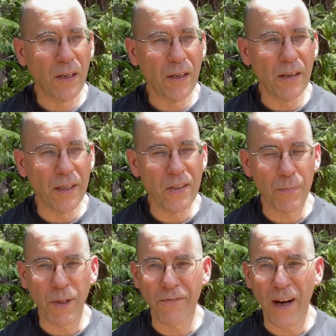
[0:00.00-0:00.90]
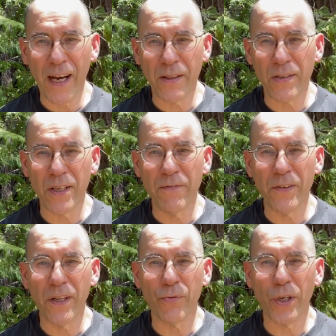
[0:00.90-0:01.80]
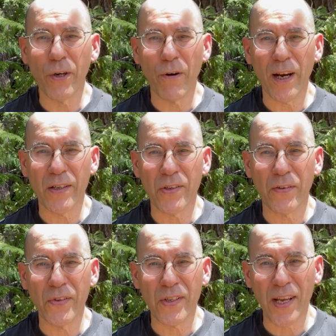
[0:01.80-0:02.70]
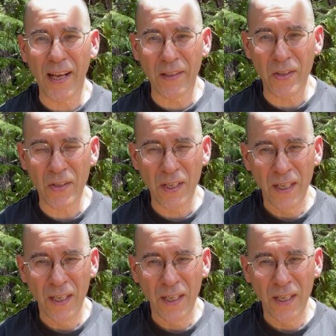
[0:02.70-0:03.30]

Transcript: exemplifying this infinite regress of sense.